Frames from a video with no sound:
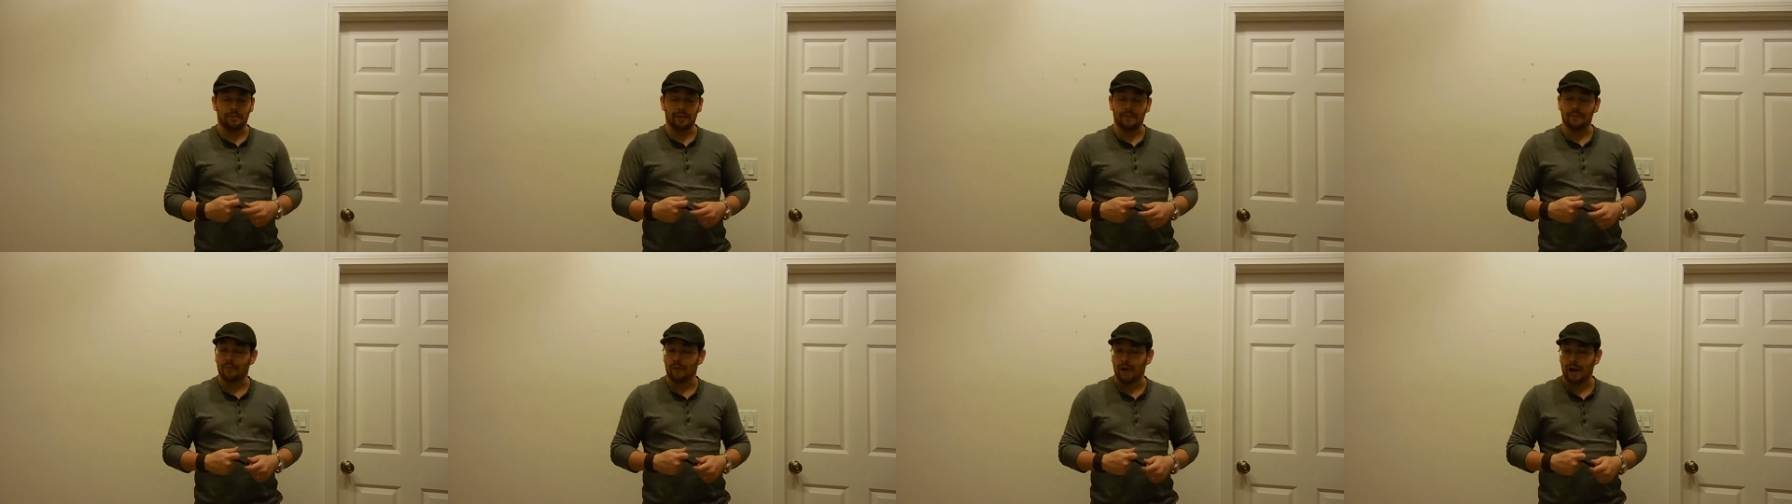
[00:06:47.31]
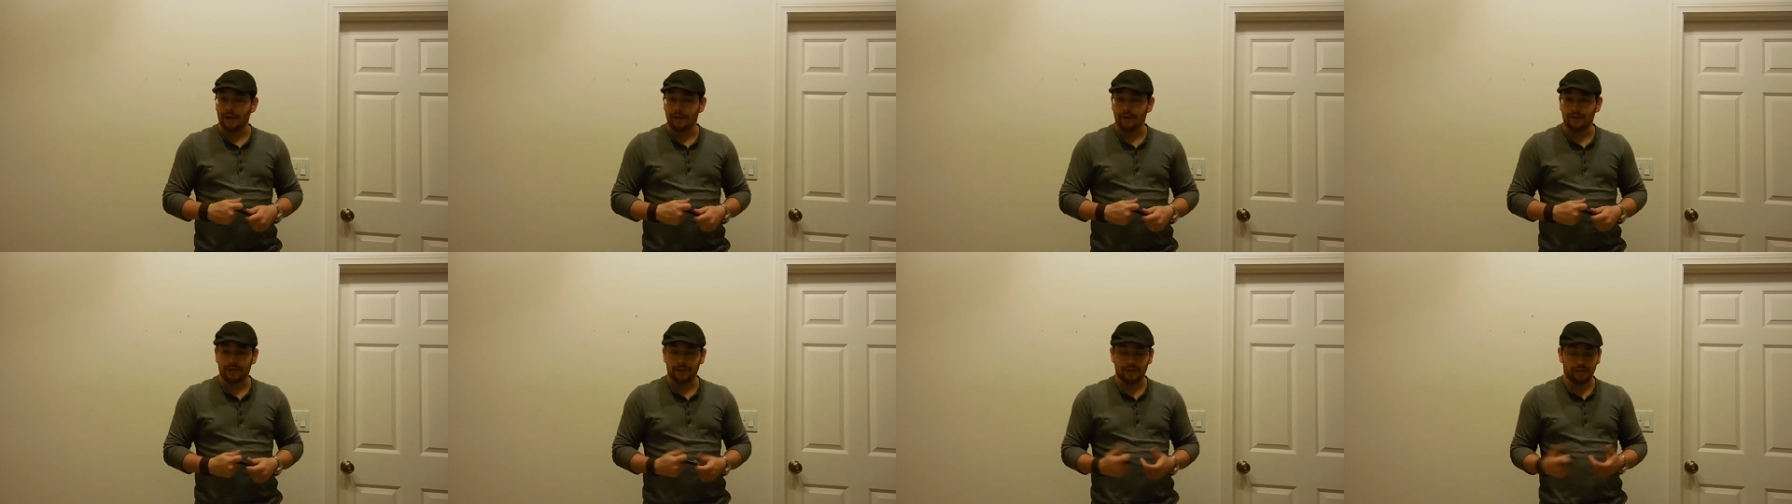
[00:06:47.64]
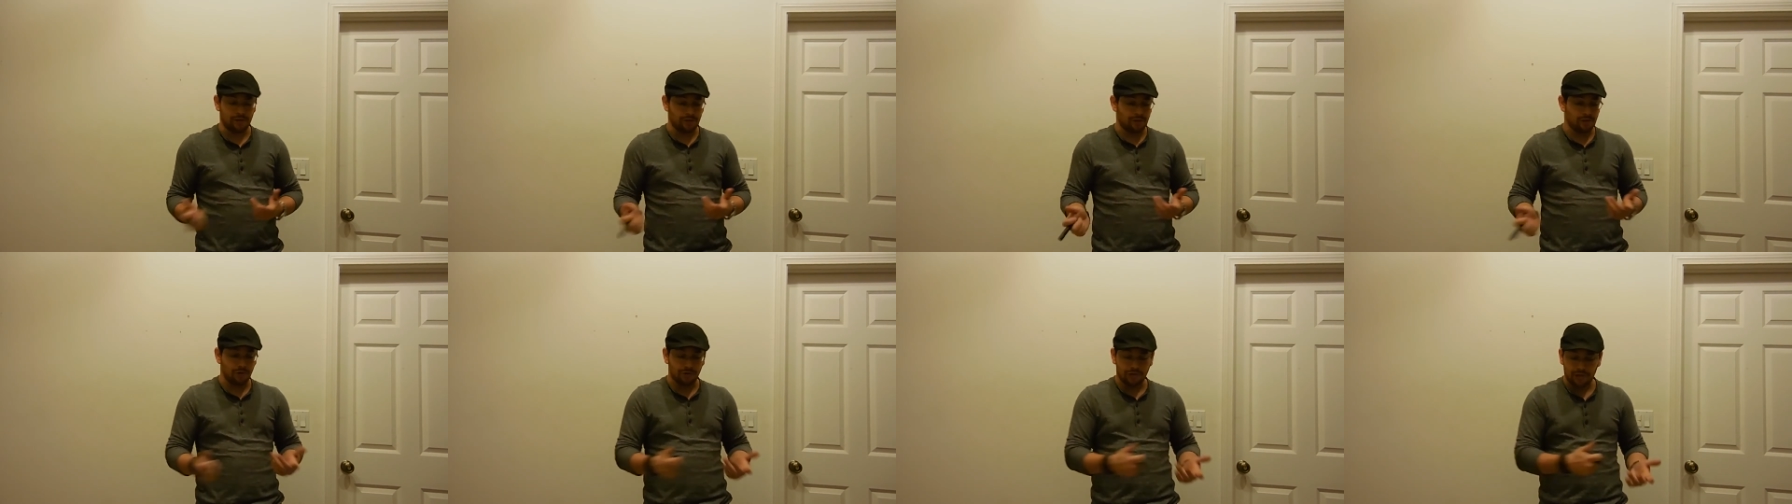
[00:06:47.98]
bit brighter because you're
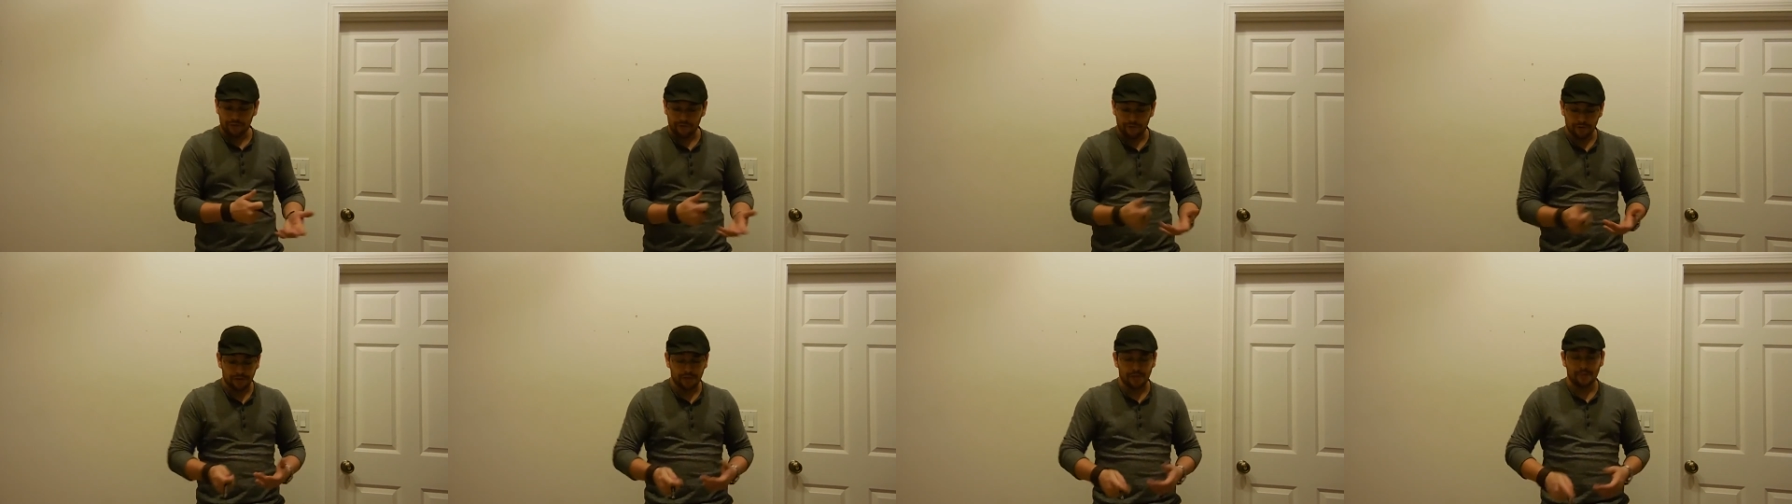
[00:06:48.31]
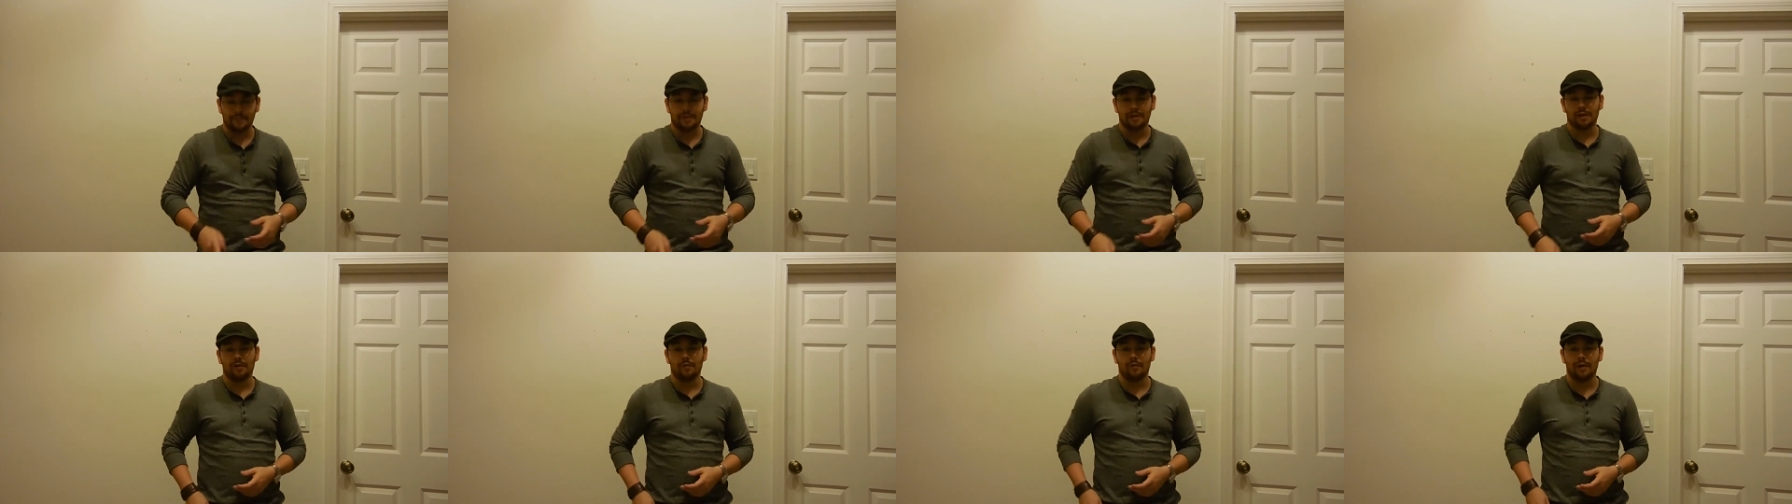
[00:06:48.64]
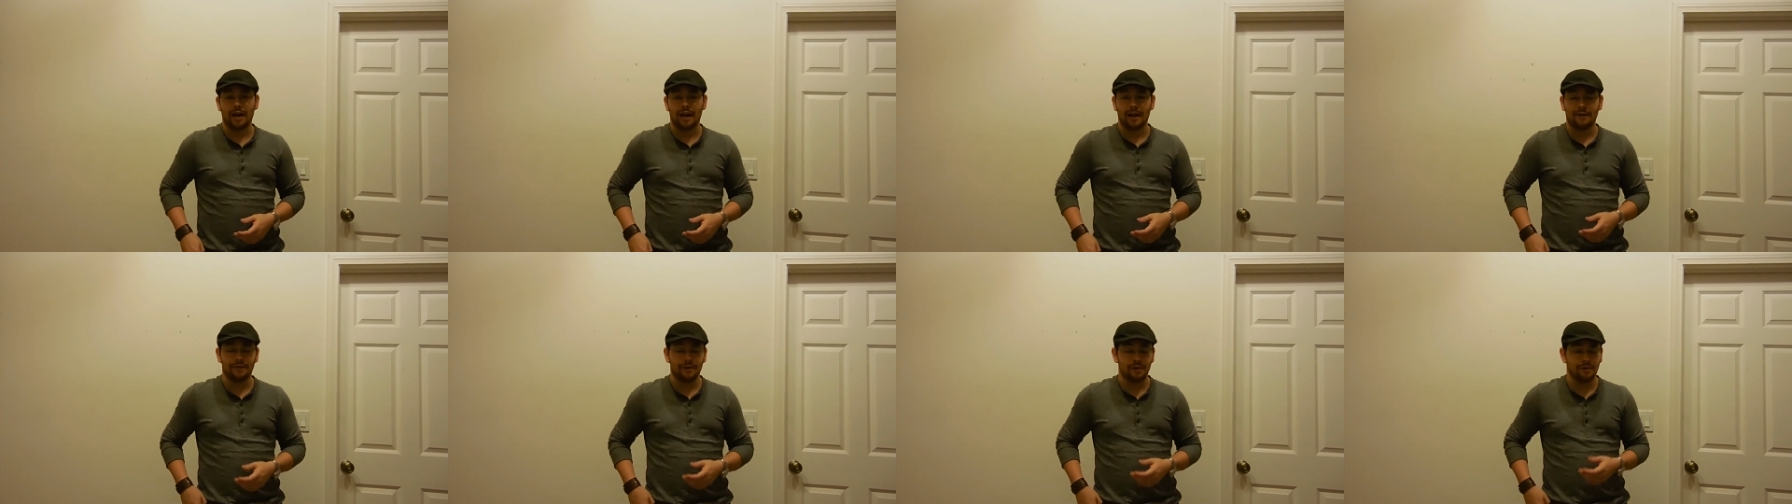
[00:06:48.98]
searching for something or what
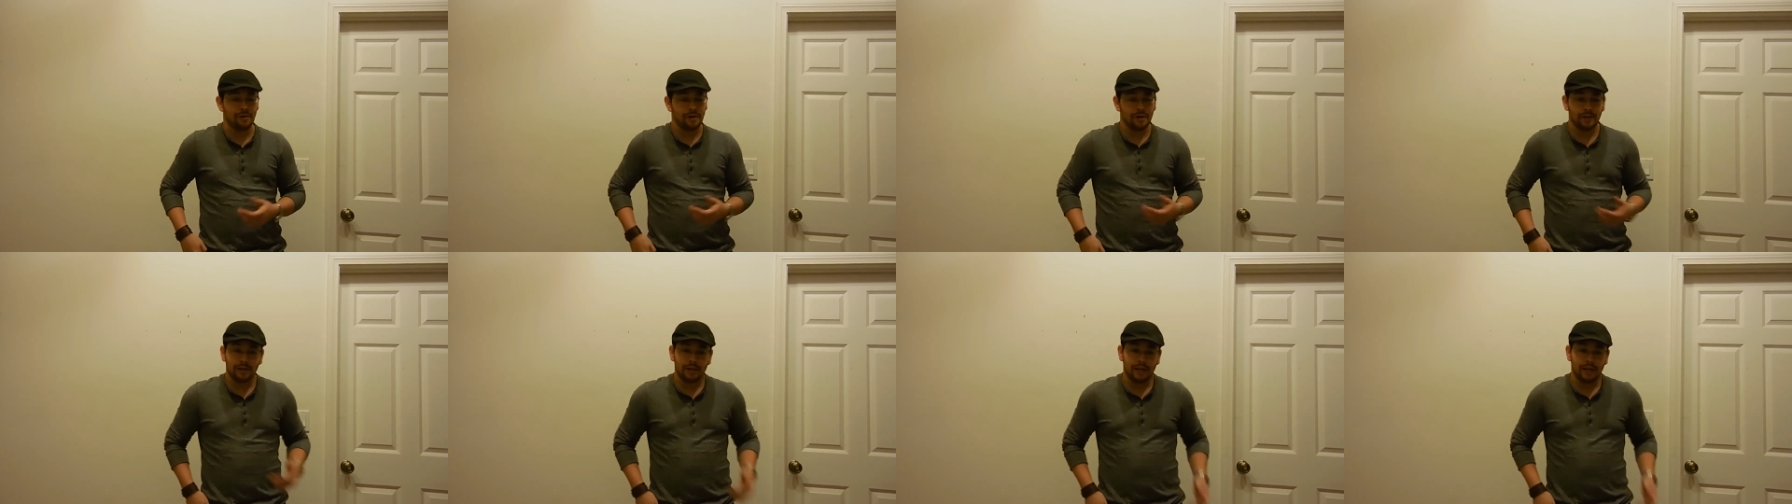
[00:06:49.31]
have you.